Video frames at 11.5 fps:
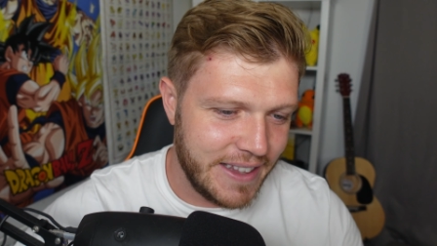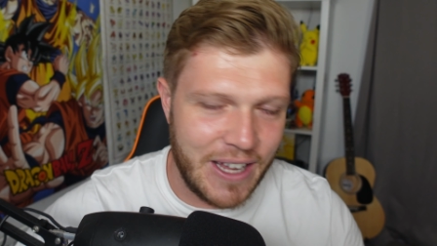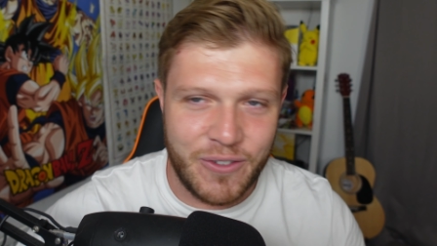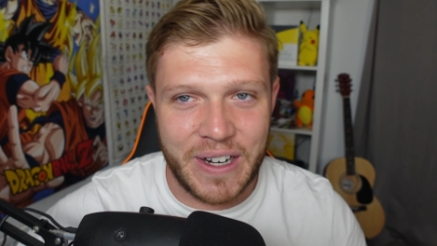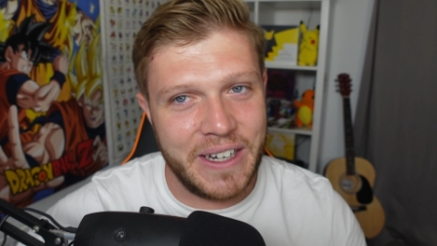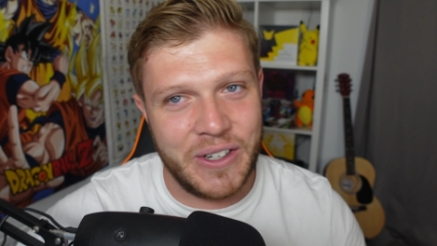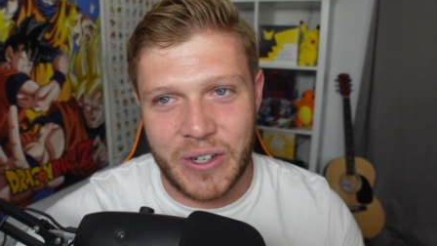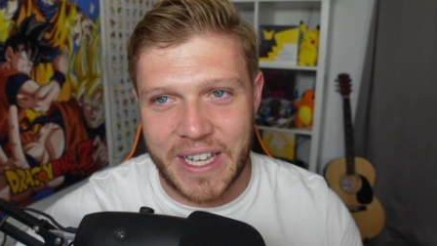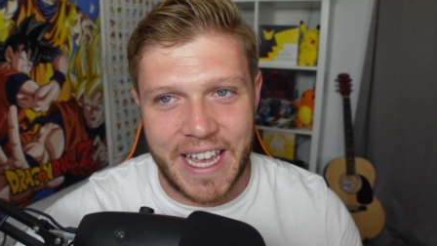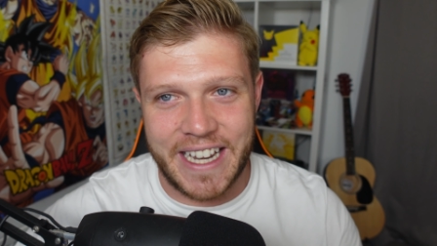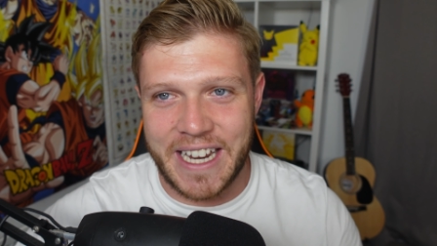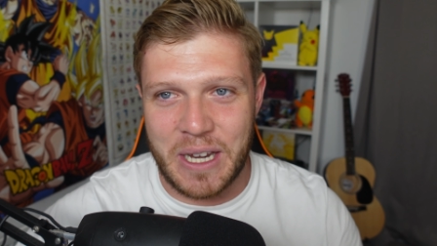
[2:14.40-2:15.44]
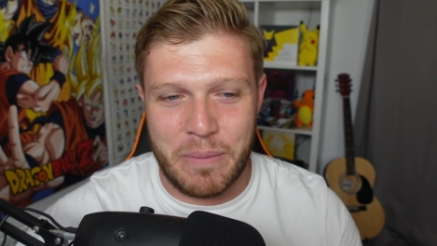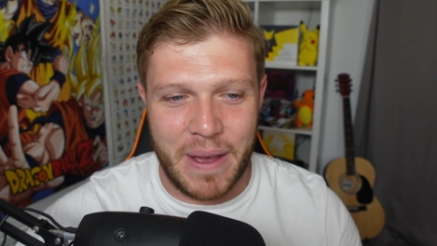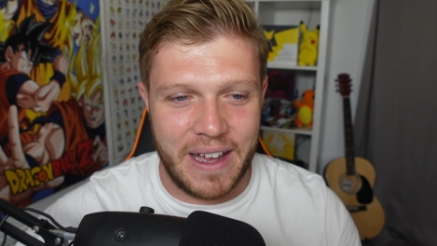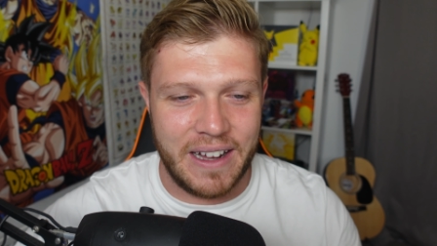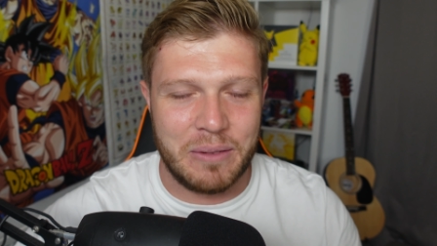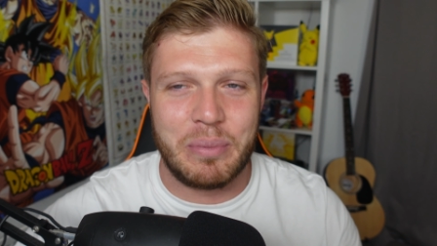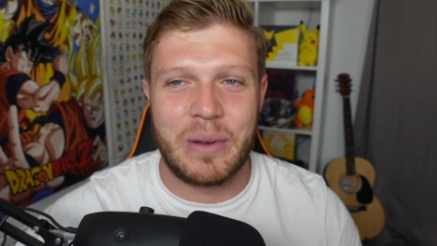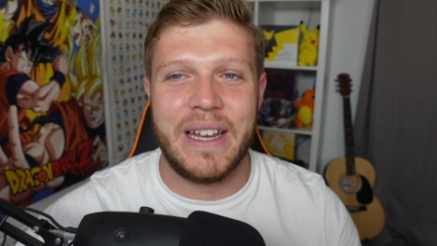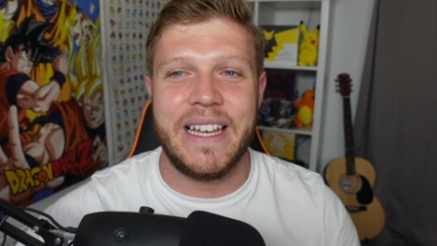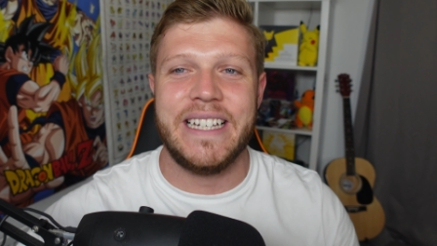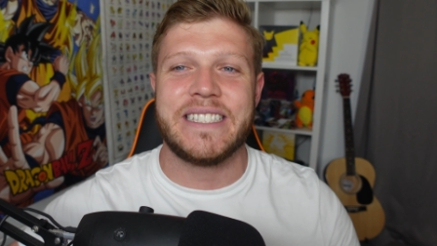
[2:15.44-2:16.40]
They're really not getting any better.
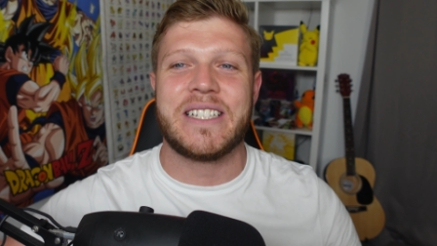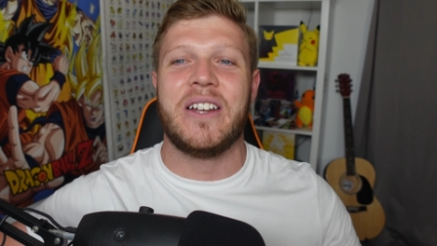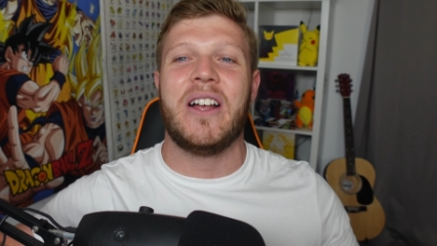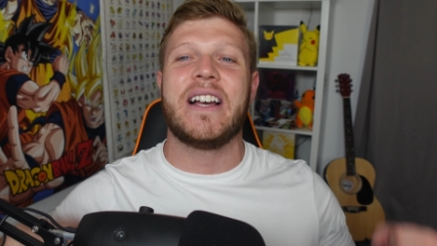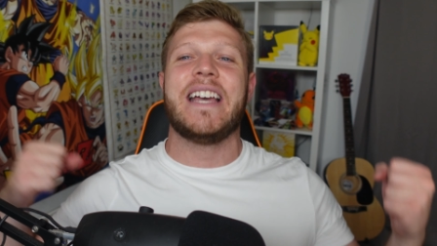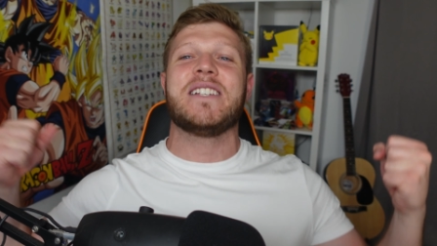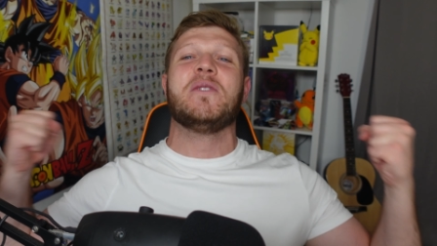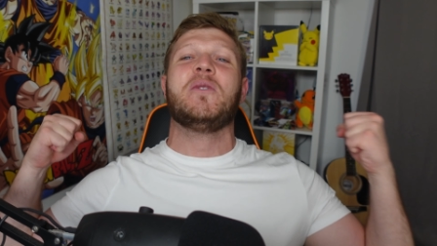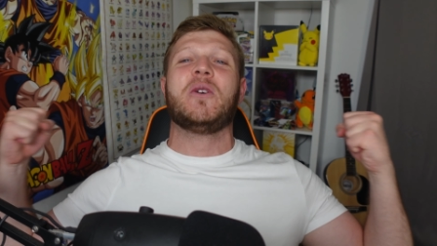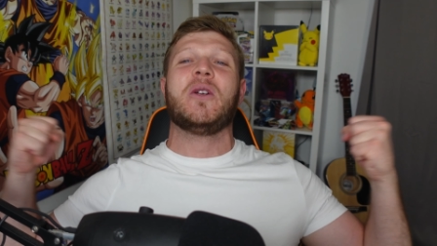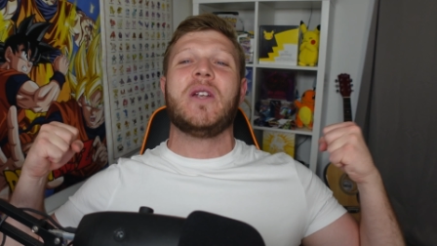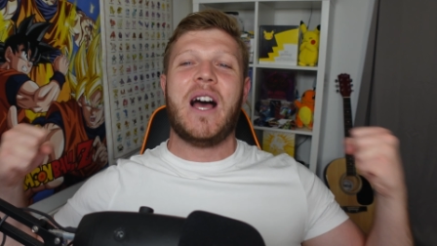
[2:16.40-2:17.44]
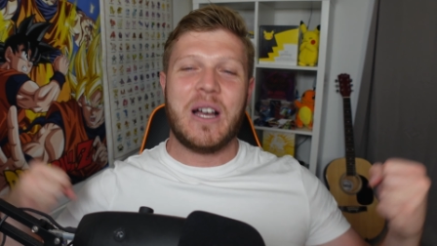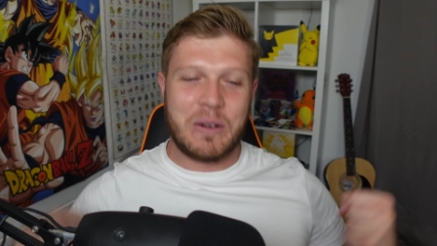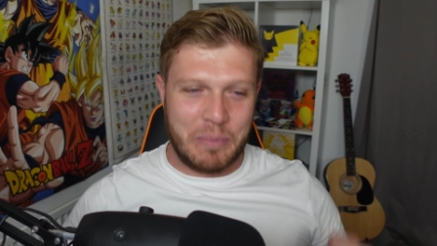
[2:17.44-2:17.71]
Please, can I get some good luck?